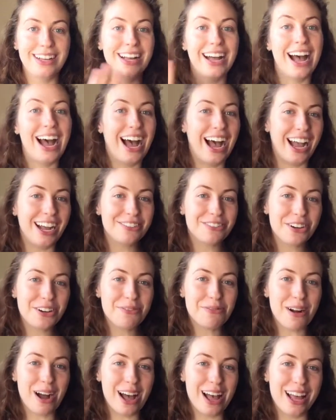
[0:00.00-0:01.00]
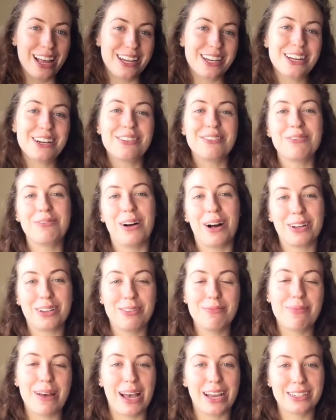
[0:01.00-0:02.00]
Hi everyone,
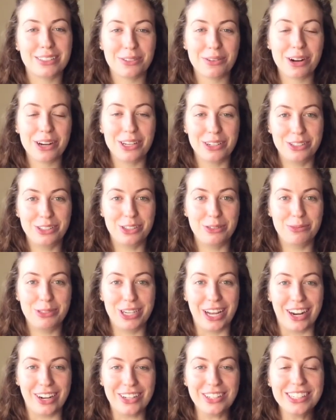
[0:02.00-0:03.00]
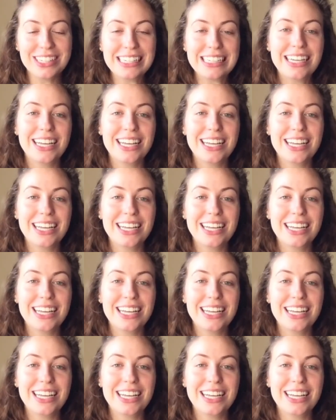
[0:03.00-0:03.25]
welcome back to our YouTube channel.